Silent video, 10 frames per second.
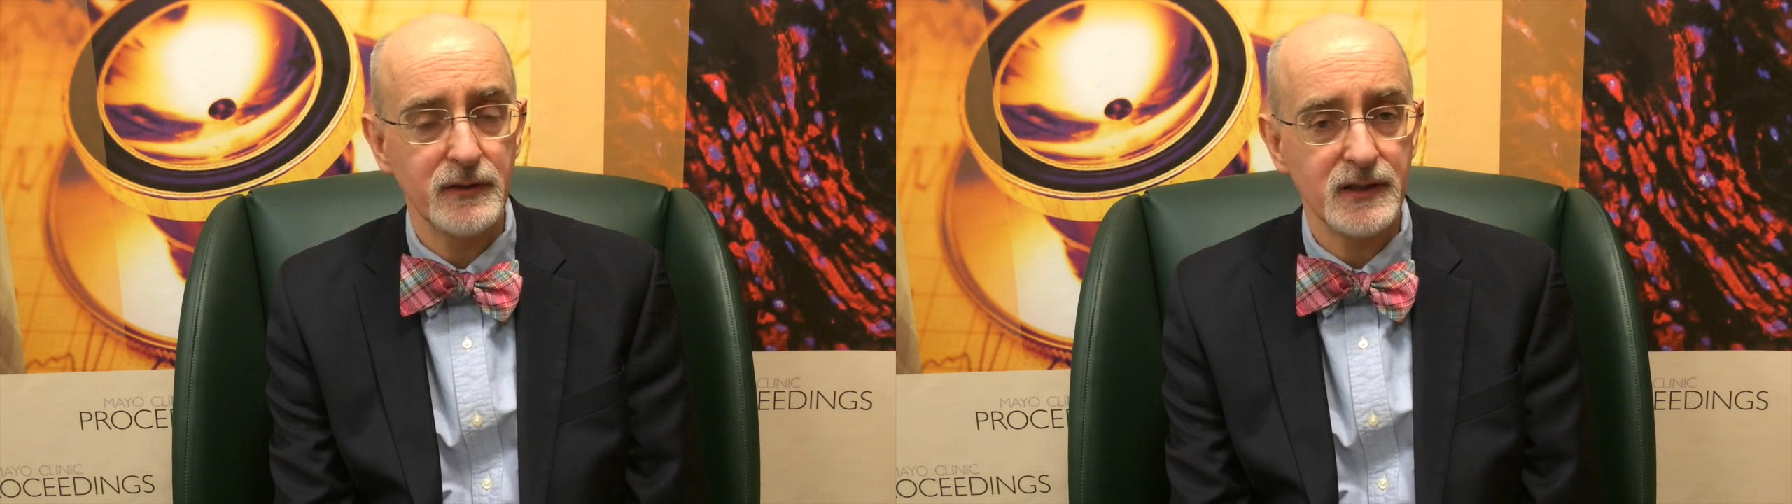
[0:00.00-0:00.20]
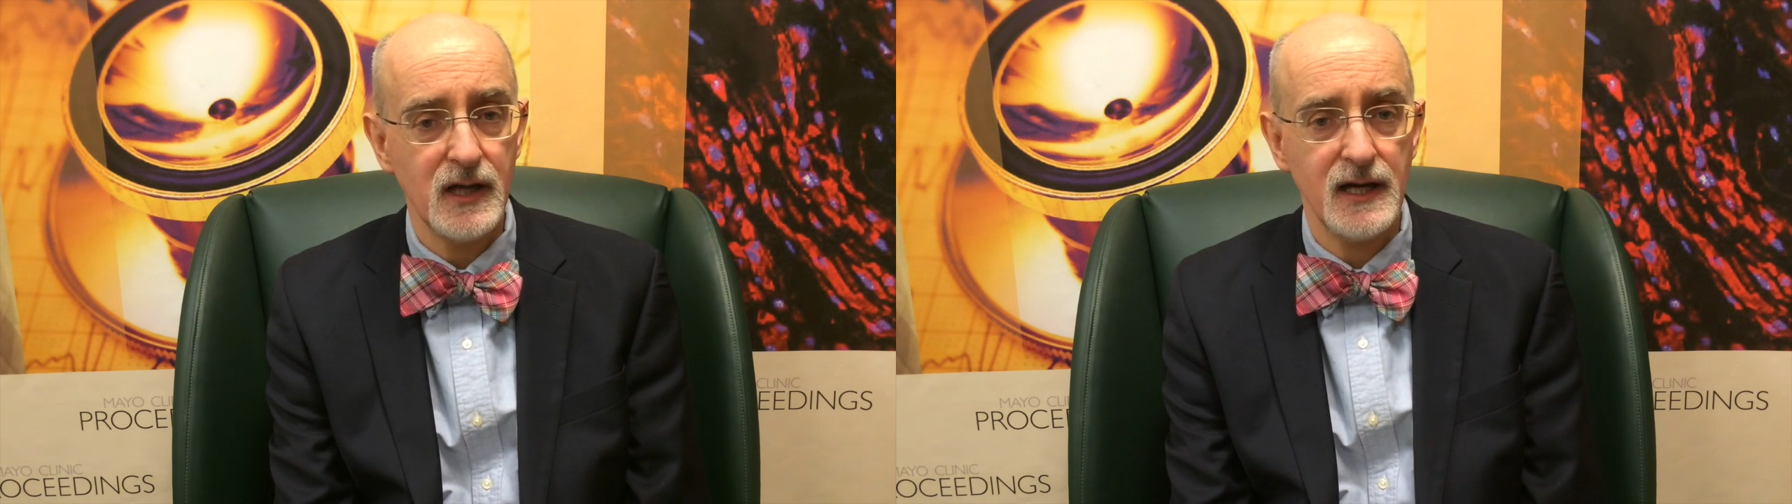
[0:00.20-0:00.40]

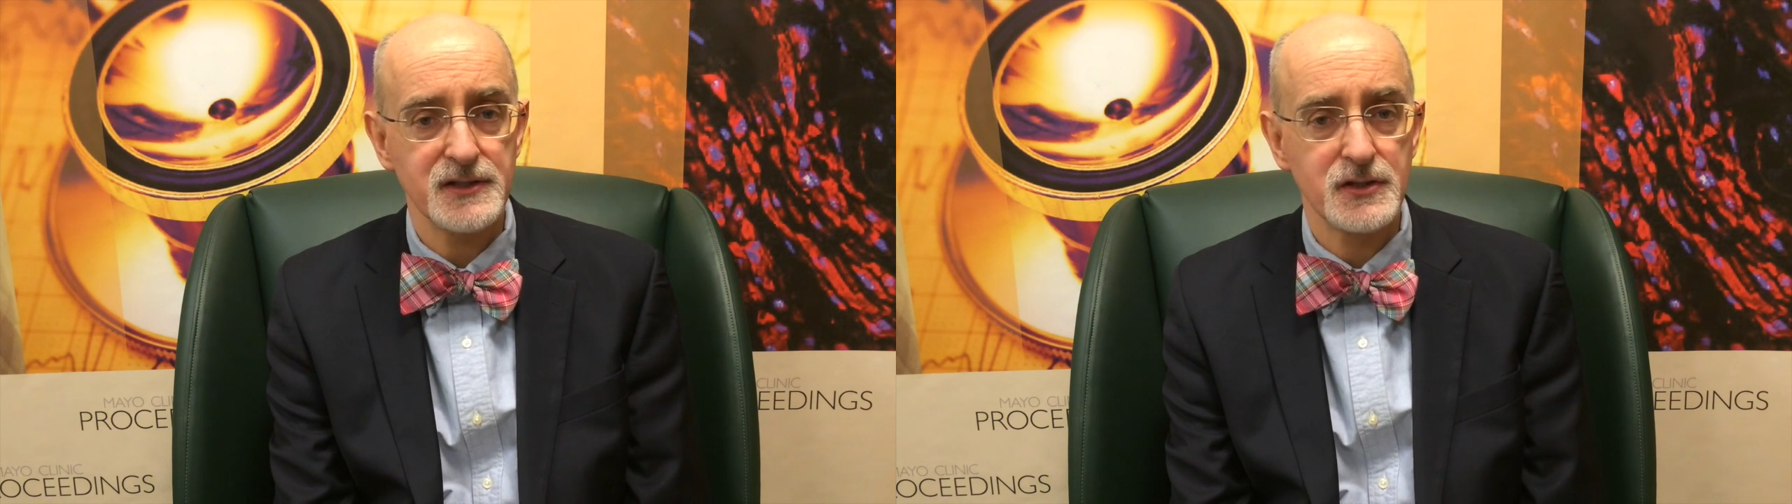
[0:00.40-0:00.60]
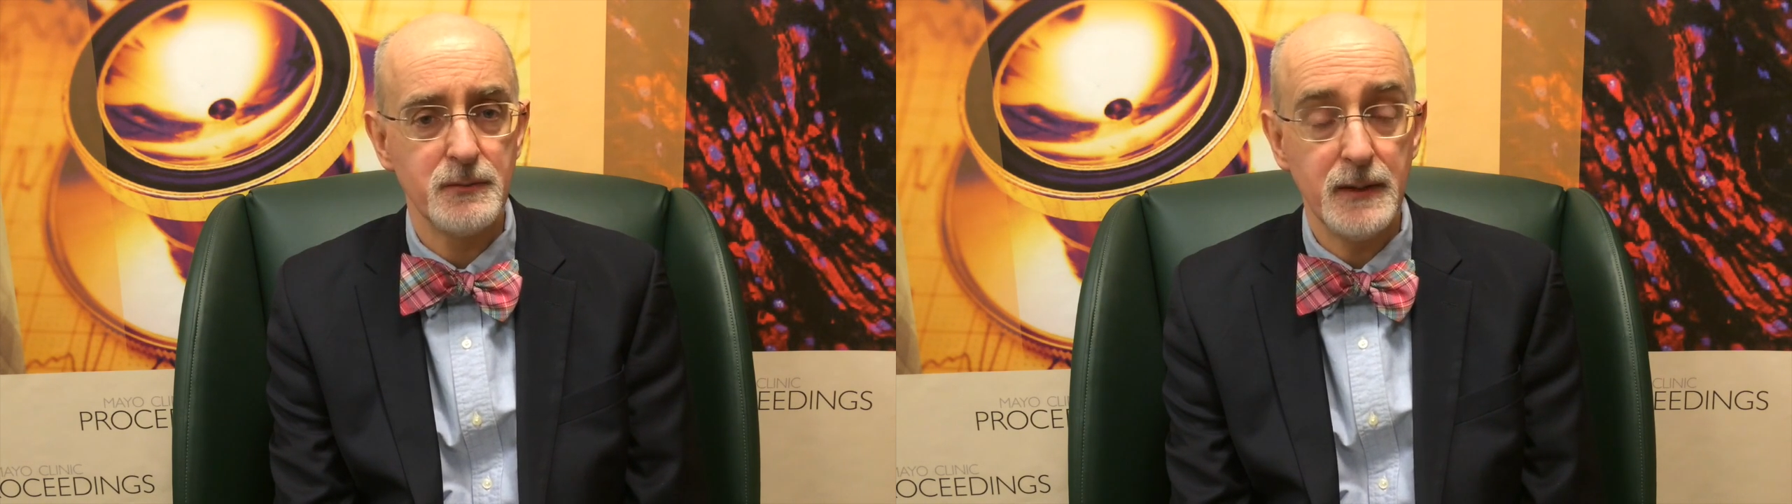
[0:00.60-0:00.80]
in
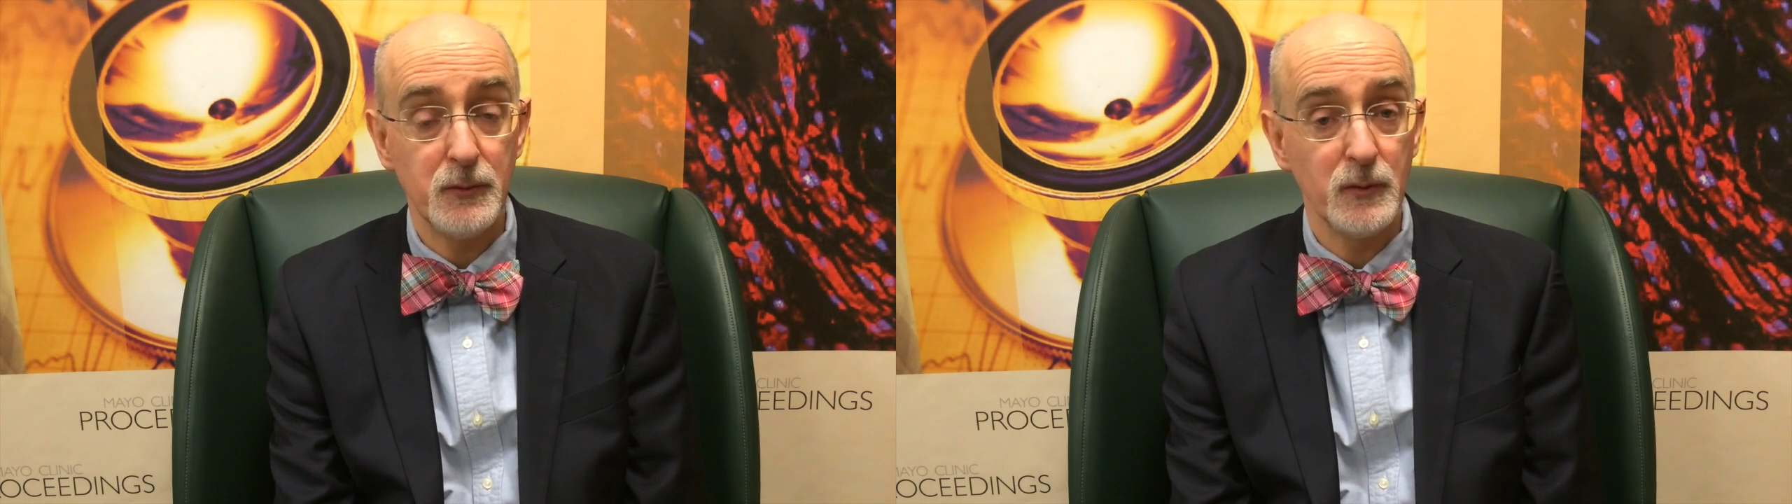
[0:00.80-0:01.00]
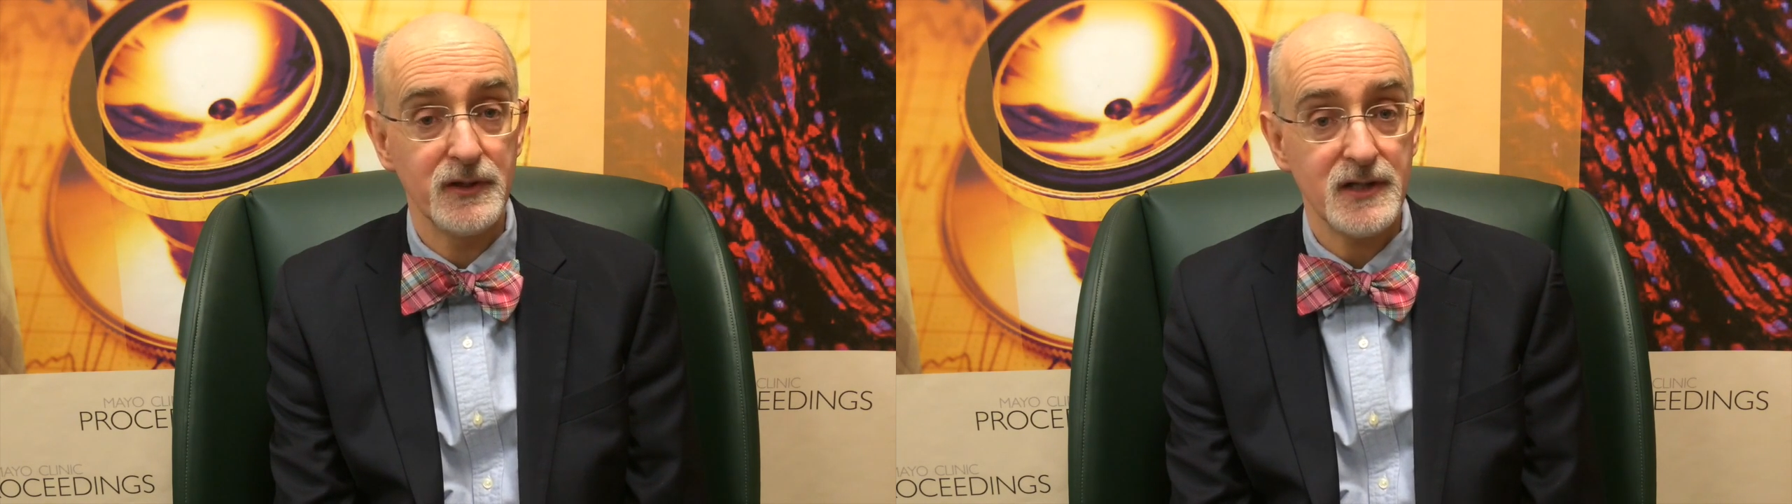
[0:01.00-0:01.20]
cost to people with